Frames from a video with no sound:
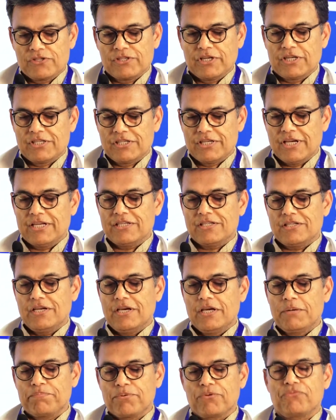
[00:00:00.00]
success
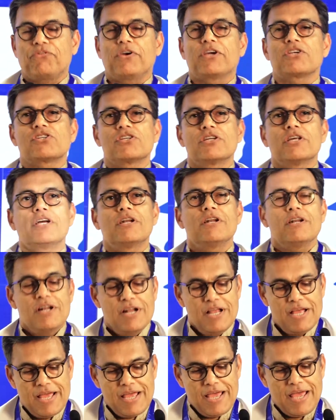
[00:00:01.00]
in
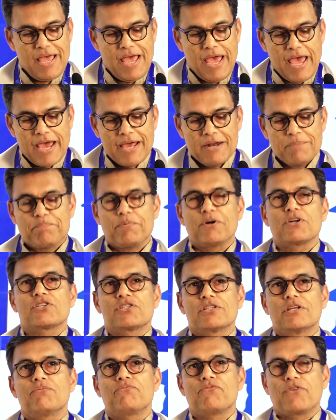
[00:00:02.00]
professional and
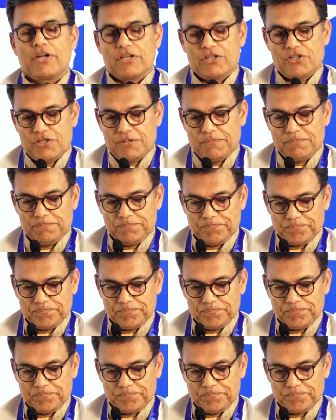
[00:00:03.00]
personal fronts.